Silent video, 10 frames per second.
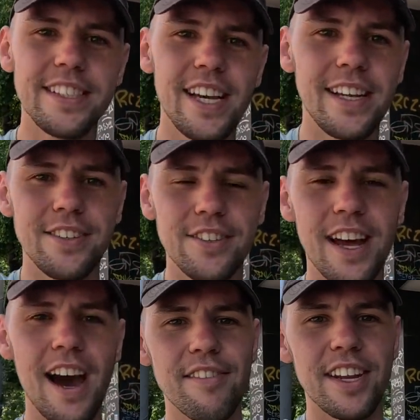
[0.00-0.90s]
he said he
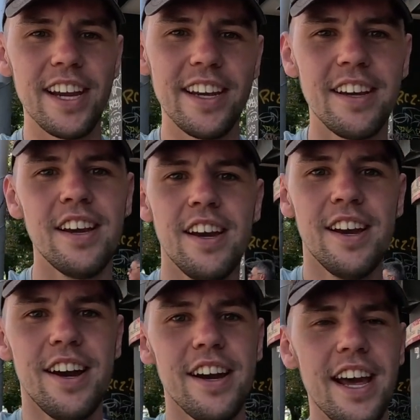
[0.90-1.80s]
doesn't have any.
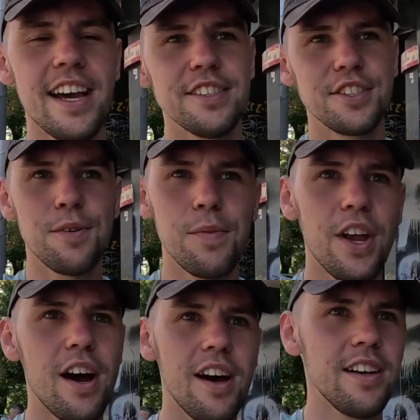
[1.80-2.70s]
And then
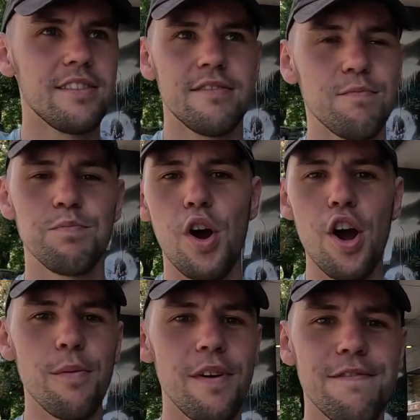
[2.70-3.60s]
someone I
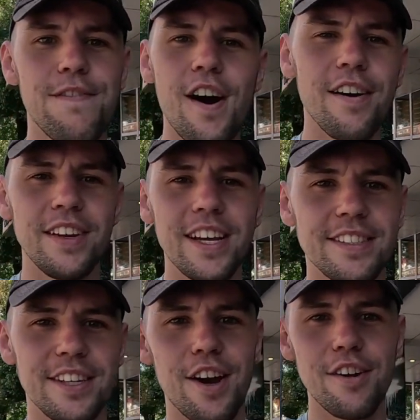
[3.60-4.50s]
worked with 5
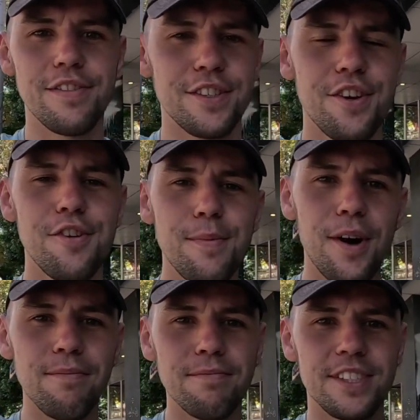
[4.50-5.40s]
years ago for 2
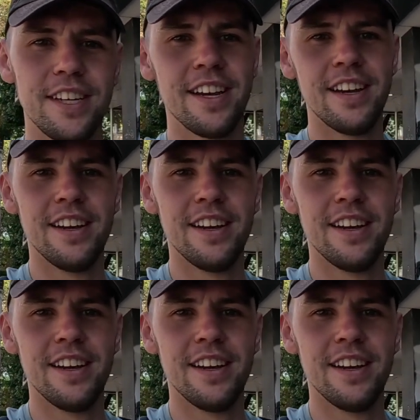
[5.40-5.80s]
months